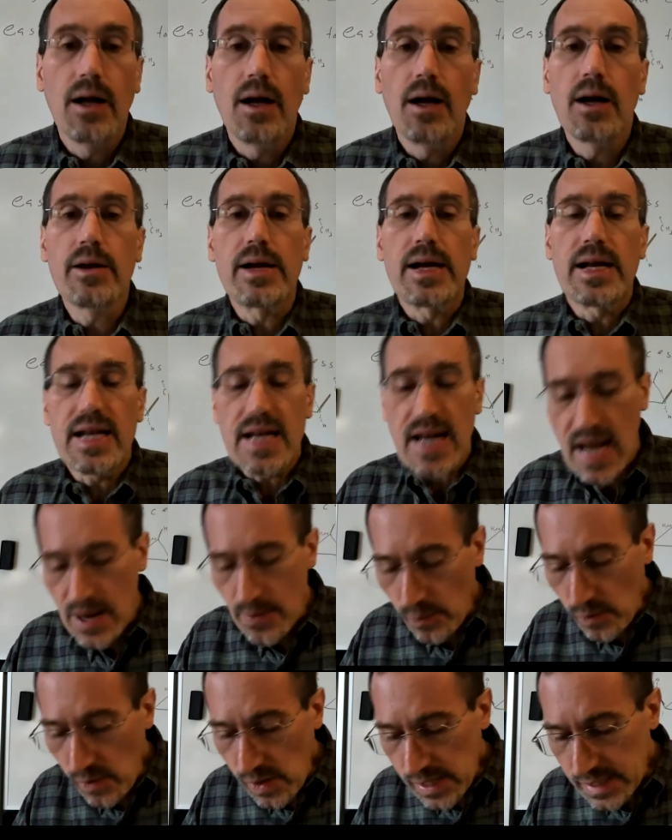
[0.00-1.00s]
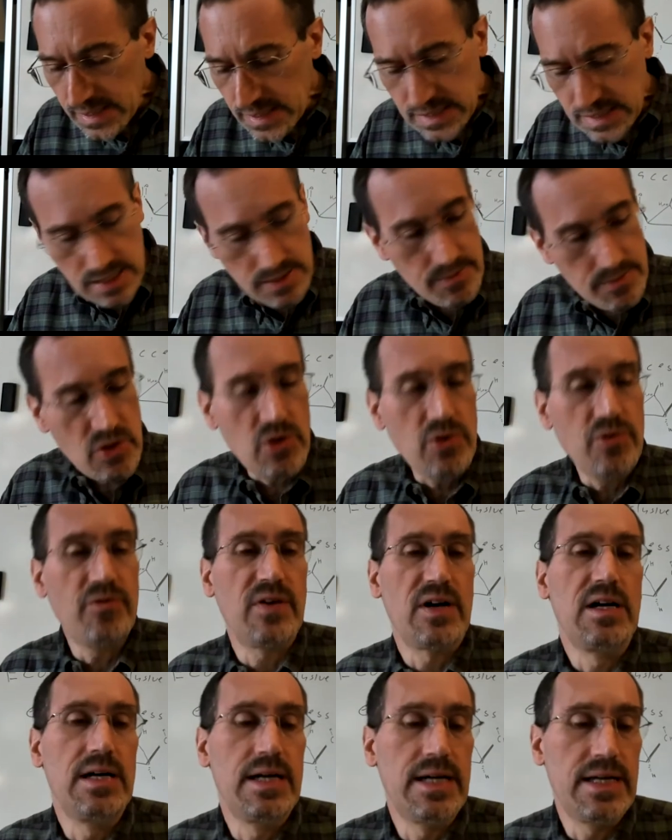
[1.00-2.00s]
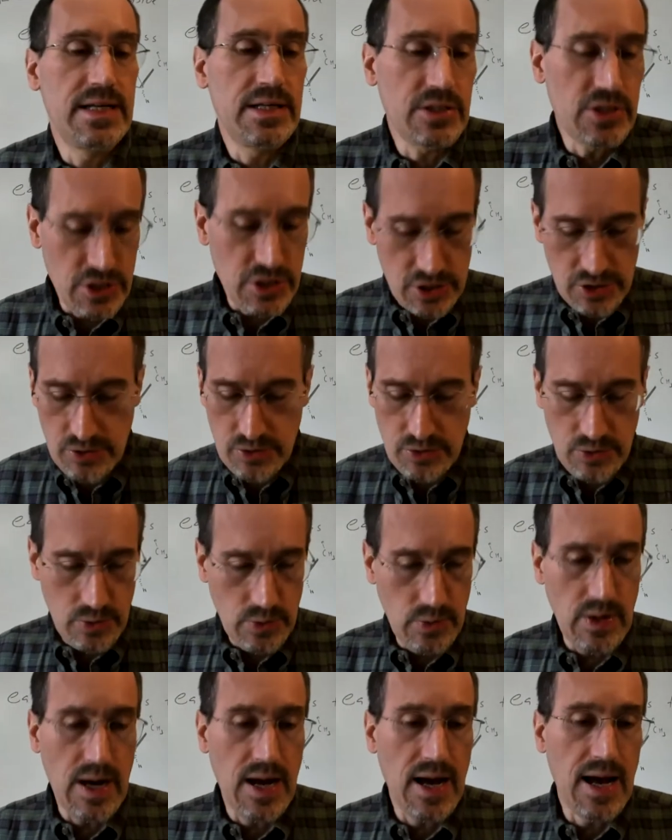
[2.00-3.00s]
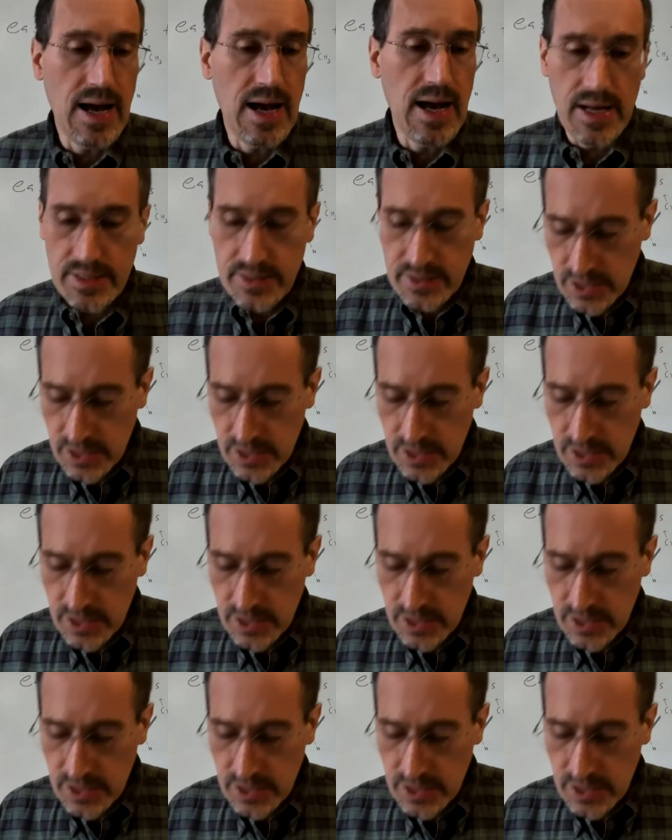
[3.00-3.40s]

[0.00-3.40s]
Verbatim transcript: All right, I want to move on to uh,